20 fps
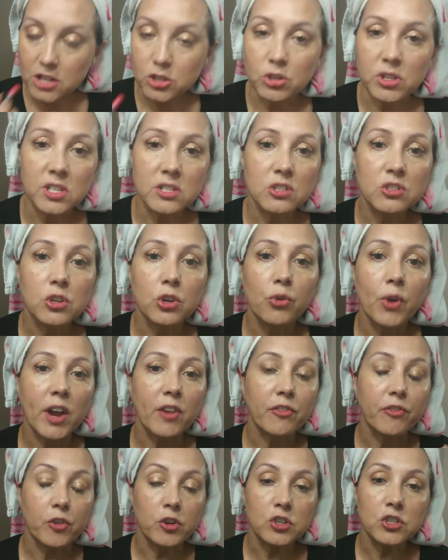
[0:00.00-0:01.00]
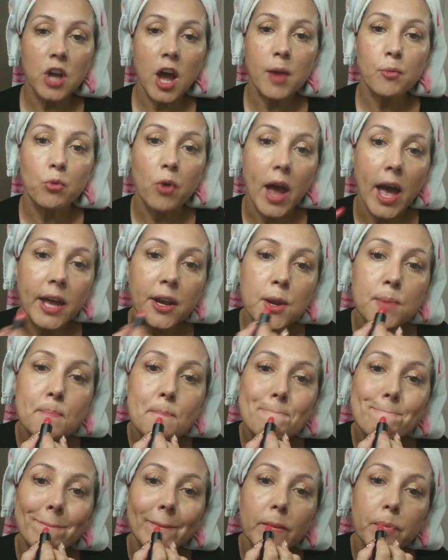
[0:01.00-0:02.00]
So this is a great first time red